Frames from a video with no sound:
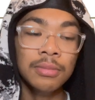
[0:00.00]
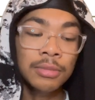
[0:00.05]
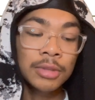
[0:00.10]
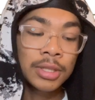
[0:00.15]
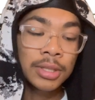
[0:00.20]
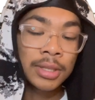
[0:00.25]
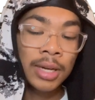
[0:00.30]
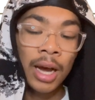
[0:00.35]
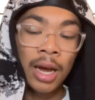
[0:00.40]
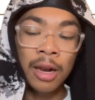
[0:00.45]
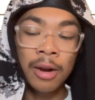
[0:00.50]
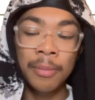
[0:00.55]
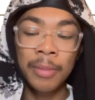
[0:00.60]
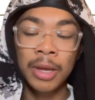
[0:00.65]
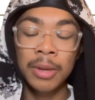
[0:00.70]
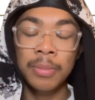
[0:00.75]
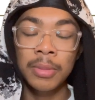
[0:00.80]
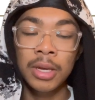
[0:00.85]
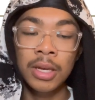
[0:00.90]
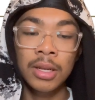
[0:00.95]
it's kind of
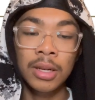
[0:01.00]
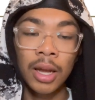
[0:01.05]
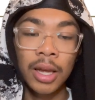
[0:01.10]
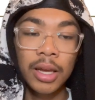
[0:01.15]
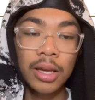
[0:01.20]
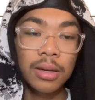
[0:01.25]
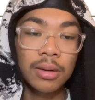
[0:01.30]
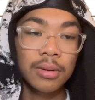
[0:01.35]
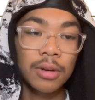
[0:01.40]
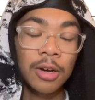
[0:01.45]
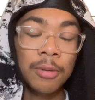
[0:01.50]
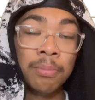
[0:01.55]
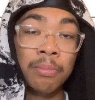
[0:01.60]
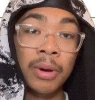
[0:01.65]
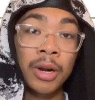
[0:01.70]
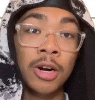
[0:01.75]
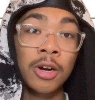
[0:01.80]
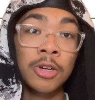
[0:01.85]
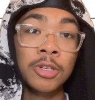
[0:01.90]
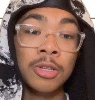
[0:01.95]
made me like
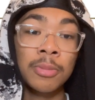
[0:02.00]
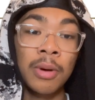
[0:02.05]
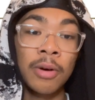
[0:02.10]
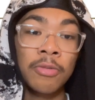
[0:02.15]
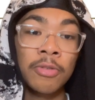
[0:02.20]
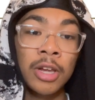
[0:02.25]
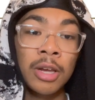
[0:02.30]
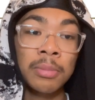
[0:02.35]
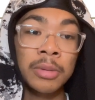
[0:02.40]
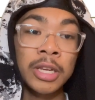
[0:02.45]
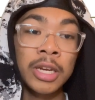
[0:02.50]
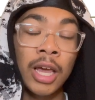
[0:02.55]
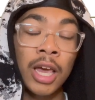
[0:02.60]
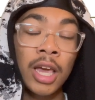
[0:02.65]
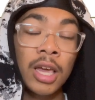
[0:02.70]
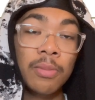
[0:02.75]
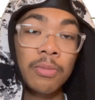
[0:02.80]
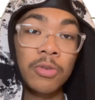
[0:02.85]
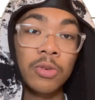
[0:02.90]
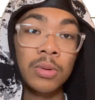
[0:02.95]
embarrassed of my family
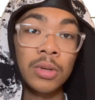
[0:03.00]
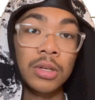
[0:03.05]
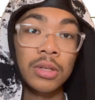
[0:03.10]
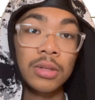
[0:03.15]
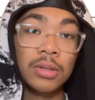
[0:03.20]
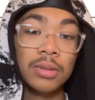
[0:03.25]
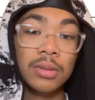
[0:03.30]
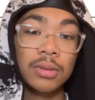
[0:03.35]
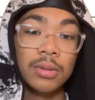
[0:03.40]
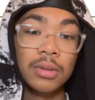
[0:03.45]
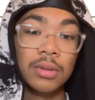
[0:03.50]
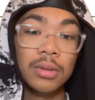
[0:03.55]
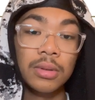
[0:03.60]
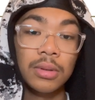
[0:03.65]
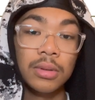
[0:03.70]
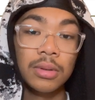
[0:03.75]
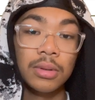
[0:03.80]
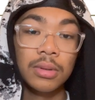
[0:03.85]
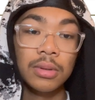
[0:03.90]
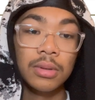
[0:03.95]
name, for real.
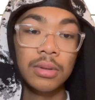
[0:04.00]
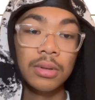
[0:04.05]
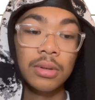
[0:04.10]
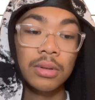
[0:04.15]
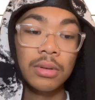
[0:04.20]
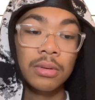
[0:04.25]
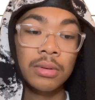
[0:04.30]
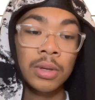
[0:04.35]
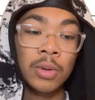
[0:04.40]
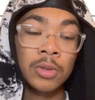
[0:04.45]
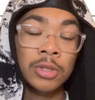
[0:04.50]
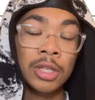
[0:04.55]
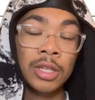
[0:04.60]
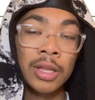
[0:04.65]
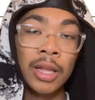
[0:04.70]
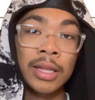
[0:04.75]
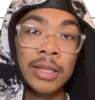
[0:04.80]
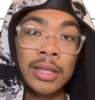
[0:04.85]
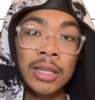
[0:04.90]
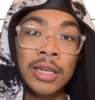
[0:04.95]
Knowing that
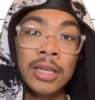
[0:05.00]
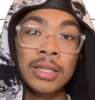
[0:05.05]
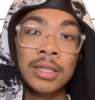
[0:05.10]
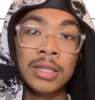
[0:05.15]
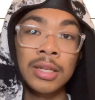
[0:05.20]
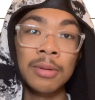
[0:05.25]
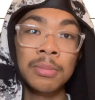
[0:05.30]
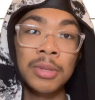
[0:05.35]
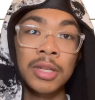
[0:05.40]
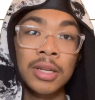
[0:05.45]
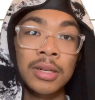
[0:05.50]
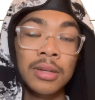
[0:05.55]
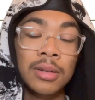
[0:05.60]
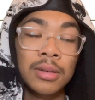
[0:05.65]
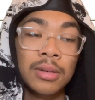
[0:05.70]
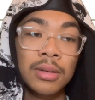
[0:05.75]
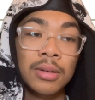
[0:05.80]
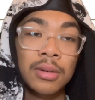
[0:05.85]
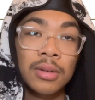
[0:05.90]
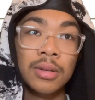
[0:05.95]
they did
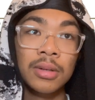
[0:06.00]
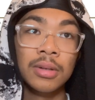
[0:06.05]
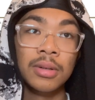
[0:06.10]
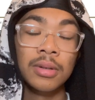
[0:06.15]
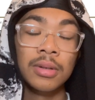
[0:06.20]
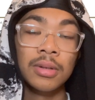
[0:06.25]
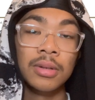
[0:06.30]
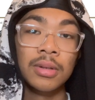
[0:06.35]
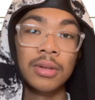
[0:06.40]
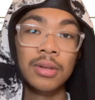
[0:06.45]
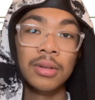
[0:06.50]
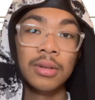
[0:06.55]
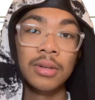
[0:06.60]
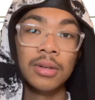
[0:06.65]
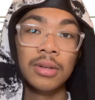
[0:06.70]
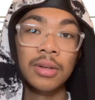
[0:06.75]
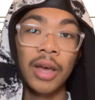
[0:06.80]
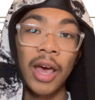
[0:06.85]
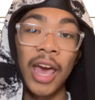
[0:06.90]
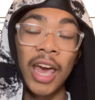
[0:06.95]
something
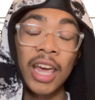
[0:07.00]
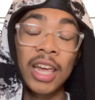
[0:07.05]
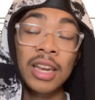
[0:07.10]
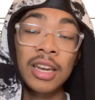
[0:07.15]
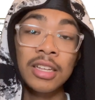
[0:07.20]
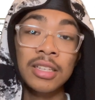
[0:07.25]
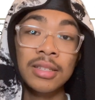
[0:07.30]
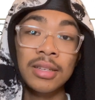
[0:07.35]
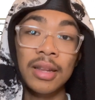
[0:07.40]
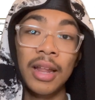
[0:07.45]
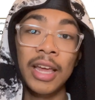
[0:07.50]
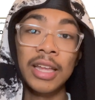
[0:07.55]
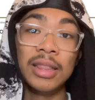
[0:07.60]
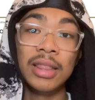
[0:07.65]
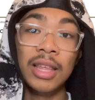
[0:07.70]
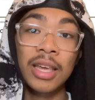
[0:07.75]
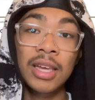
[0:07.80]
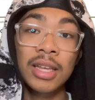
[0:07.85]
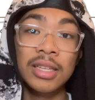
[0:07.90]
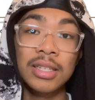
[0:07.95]
heinous like
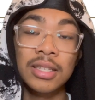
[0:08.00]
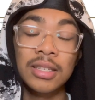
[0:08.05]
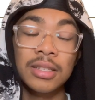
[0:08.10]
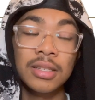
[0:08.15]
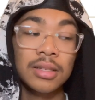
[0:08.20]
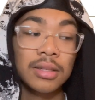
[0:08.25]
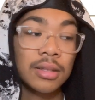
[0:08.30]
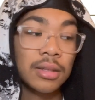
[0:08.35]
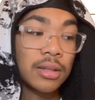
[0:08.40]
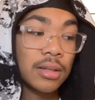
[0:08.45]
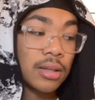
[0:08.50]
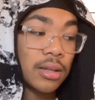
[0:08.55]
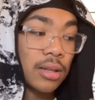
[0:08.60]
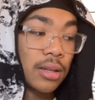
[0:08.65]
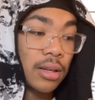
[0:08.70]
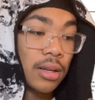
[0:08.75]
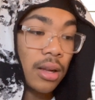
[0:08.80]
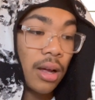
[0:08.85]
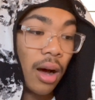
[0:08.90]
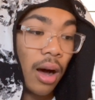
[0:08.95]
this,
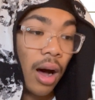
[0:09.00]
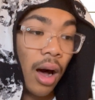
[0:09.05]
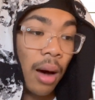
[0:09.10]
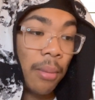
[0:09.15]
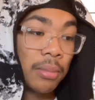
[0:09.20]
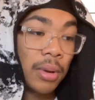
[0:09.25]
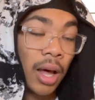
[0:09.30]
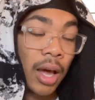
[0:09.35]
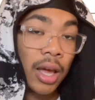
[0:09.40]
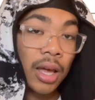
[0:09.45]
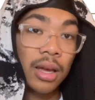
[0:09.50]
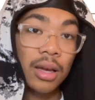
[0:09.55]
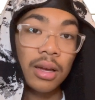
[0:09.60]
I'm like,